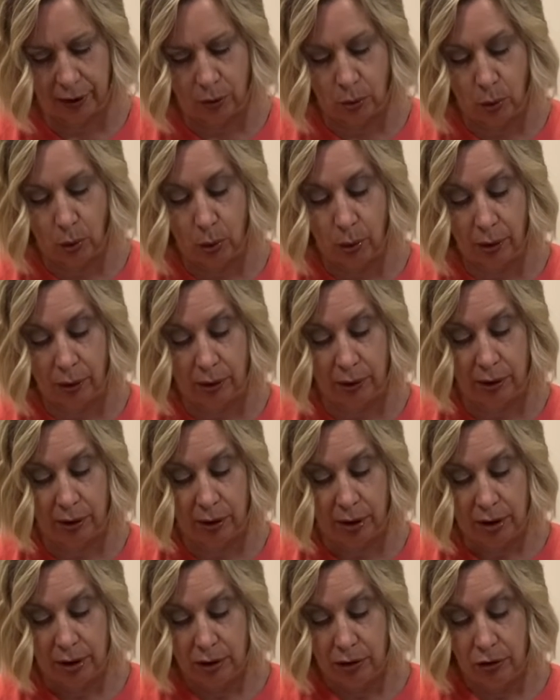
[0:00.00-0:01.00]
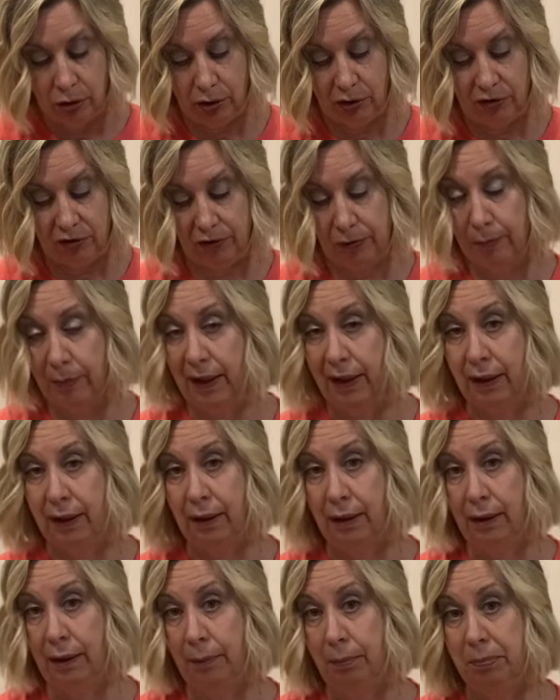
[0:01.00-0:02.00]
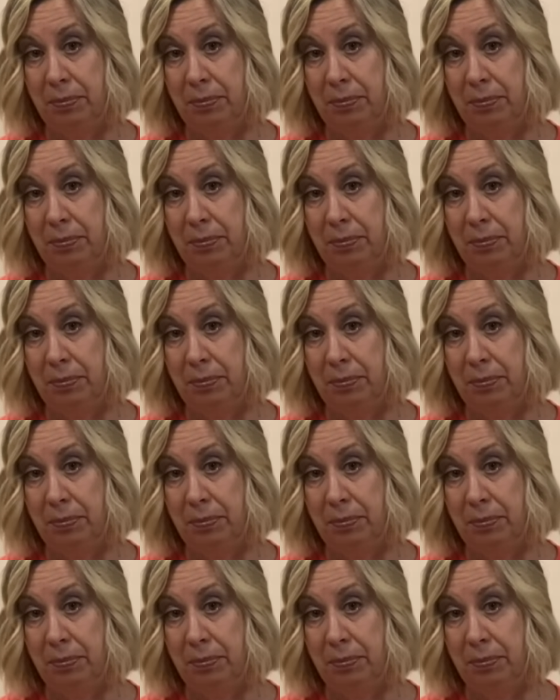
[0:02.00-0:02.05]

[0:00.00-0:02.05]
or you could just make a